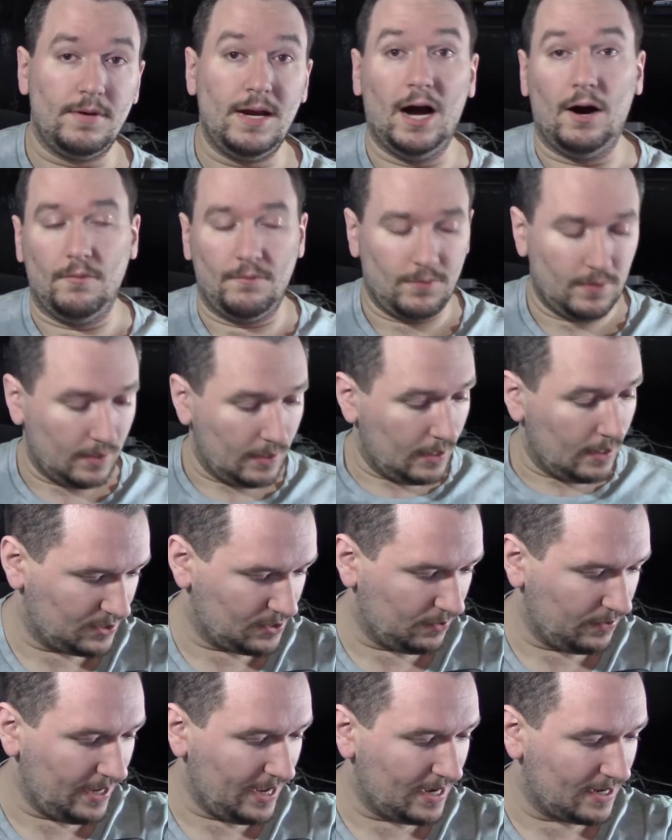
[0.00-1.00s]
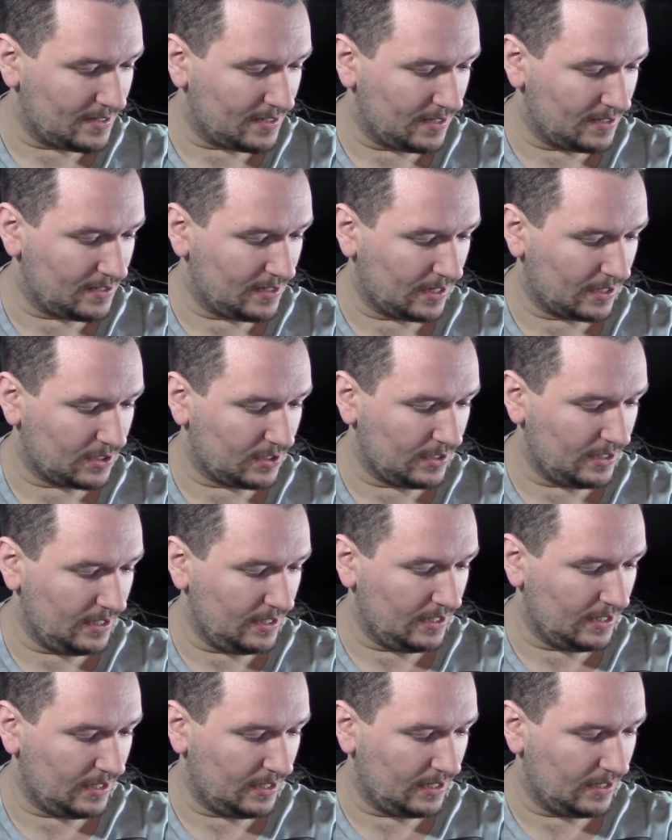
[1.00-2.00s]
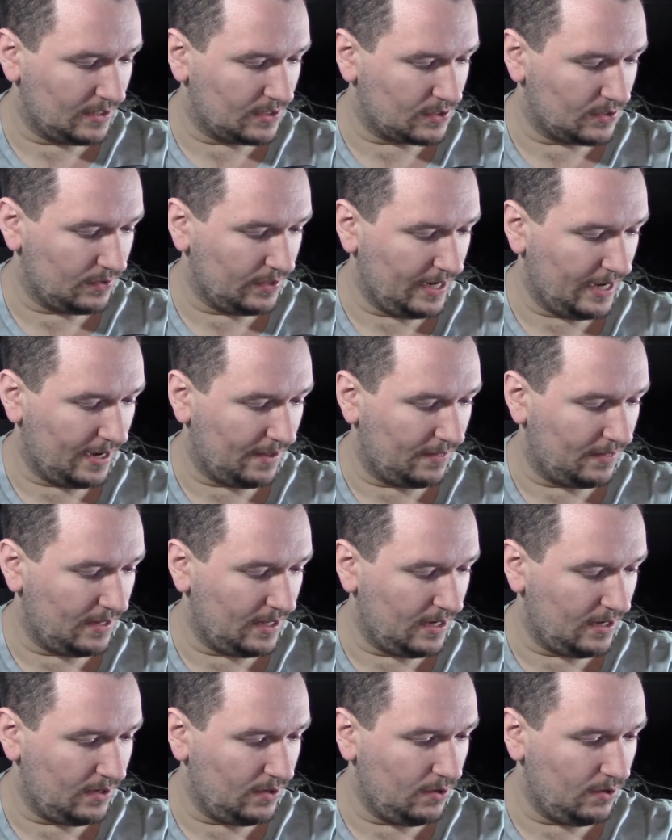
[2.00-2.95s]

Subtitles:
Now, so yes, that's actually the